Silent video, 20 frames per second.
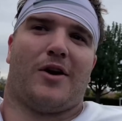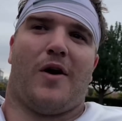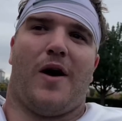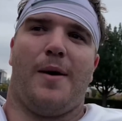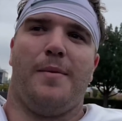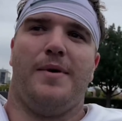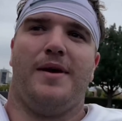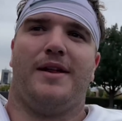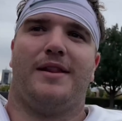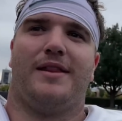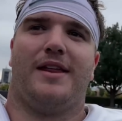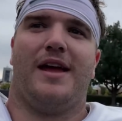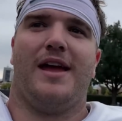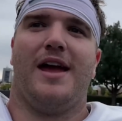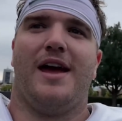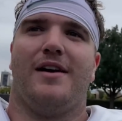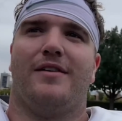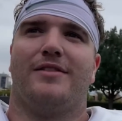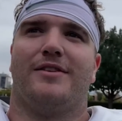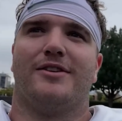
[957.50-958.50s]
So, I mean,
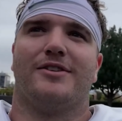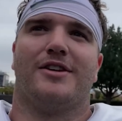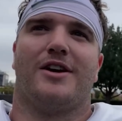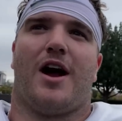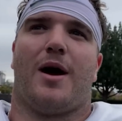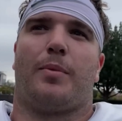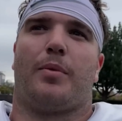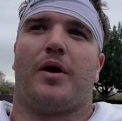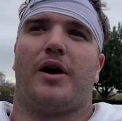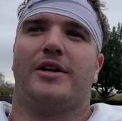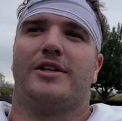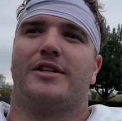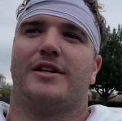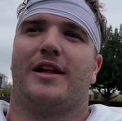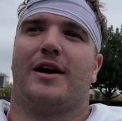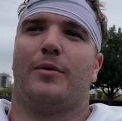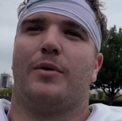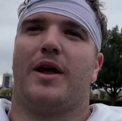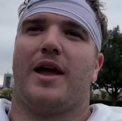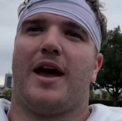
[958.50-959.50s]
there's an
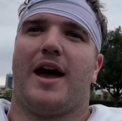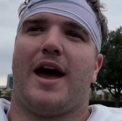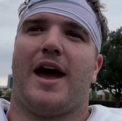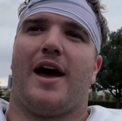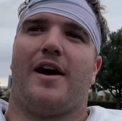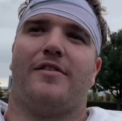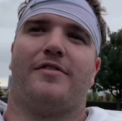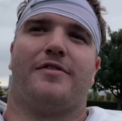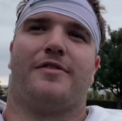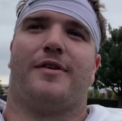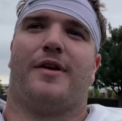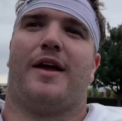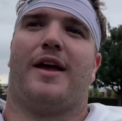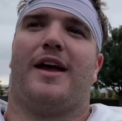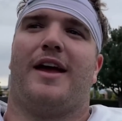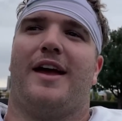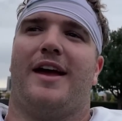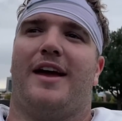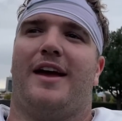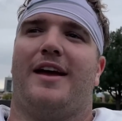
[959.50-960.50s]
operation that we have,
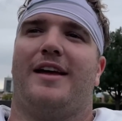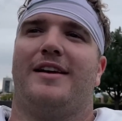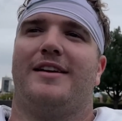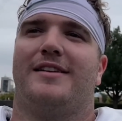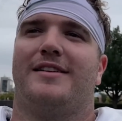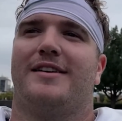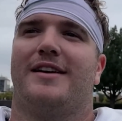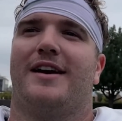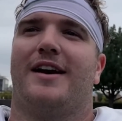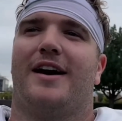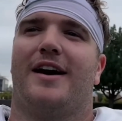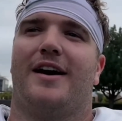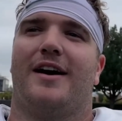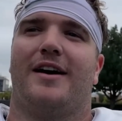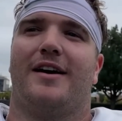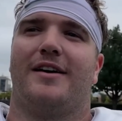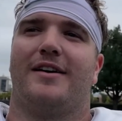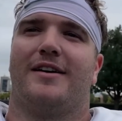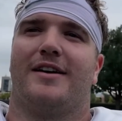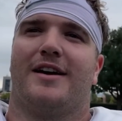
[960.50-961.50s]
and
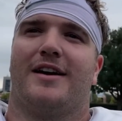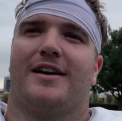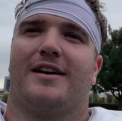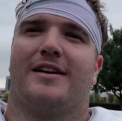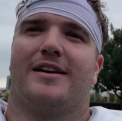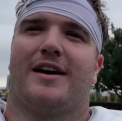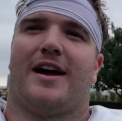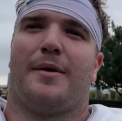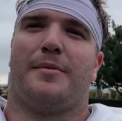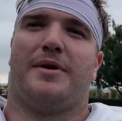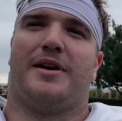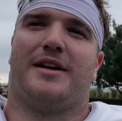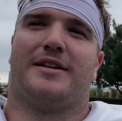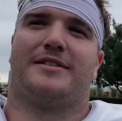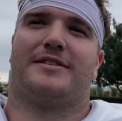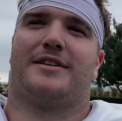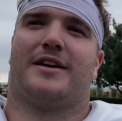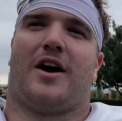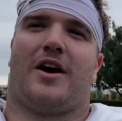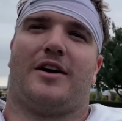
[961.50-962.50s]
I mean,
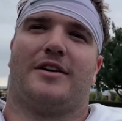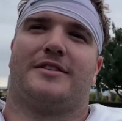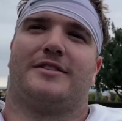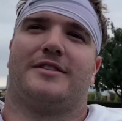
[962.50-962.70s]
it's